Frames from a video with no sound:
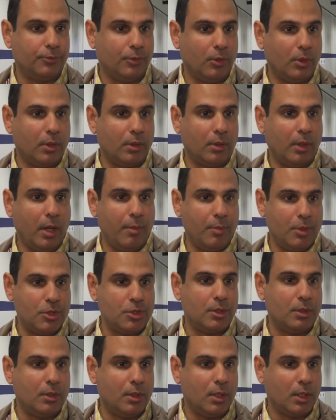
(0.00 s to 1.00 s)
for
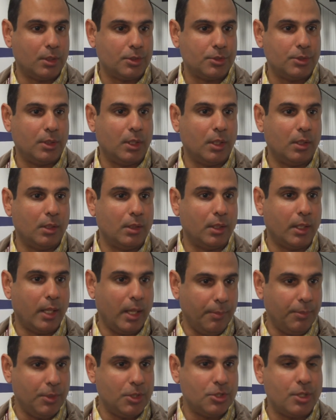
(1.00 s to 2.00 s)
emission reduction under the
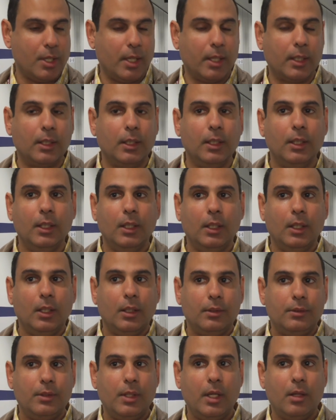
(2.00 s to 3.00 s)
KP track,
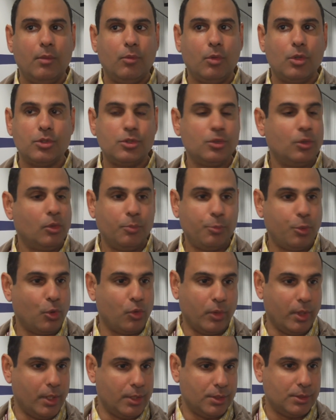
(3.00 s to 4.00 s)
there was no
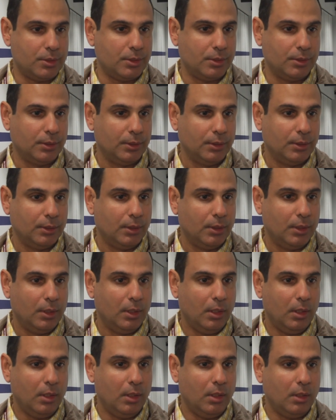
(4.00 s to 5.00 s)
progress
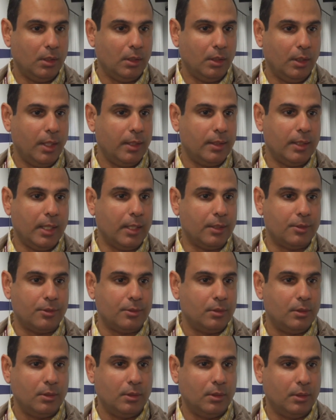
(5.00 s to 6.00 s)
in that
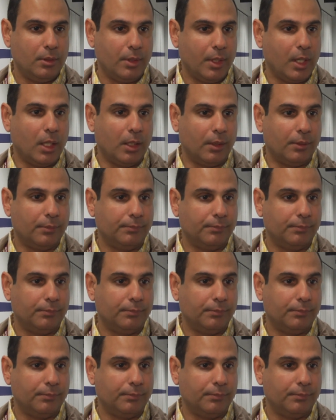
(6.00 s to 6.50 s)
regard.